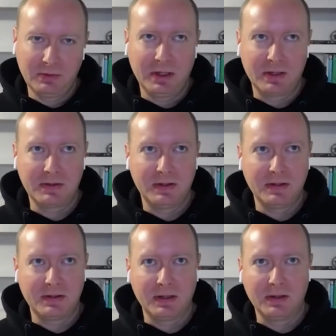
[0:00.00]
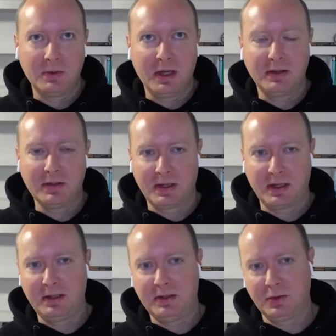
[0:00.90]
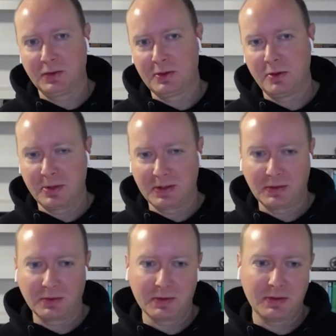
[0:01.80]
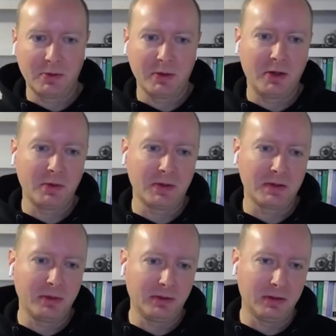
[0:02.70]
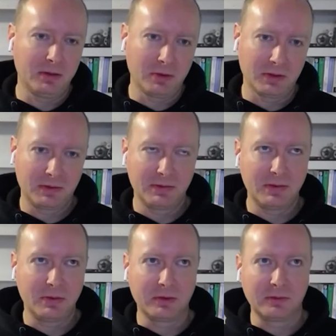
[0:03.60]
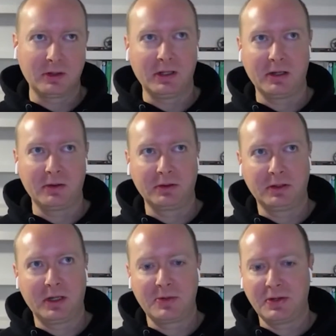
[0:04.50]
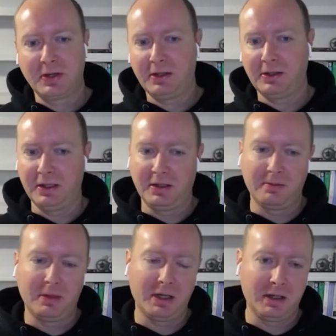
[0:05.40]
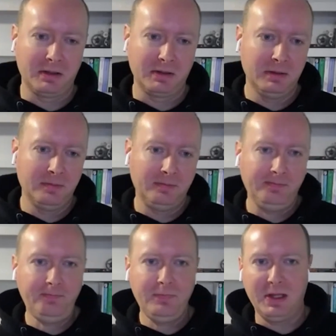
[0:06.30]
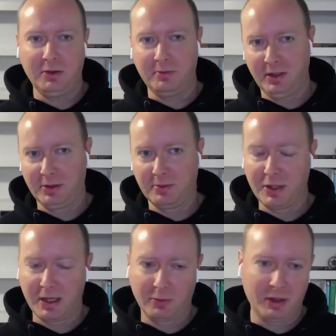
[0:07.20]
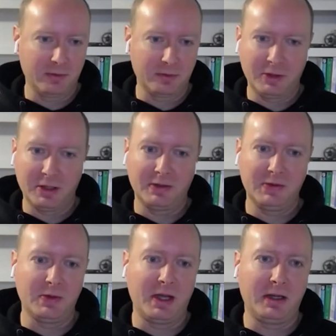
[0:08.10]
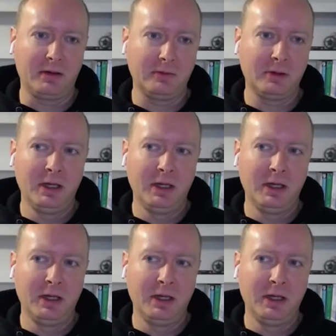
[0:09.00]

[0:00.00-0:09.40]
Cost Insights, we had this eye towards open source, so we always built it with sort of cloud optionality in mind, that you'd be able to bring whatever products you have.